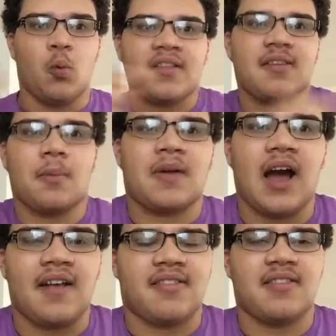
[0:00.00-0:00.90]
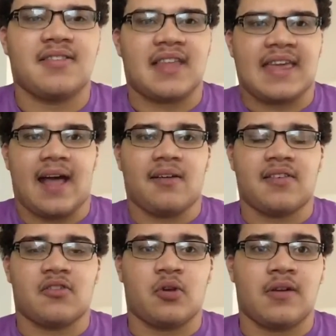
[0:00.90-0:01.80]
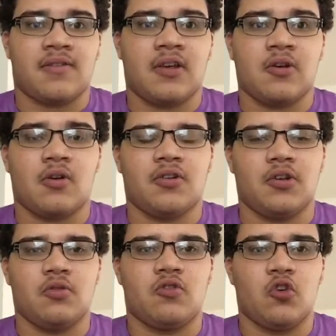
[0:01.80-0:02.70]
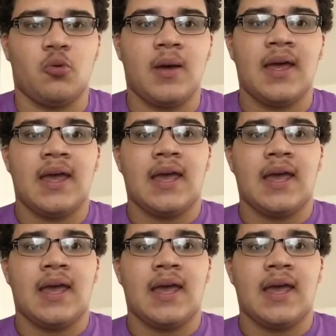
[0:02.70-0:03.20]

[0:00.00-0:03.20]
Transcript: What's up, guys? This is the Galaxy's Greatest Hero on YouTube.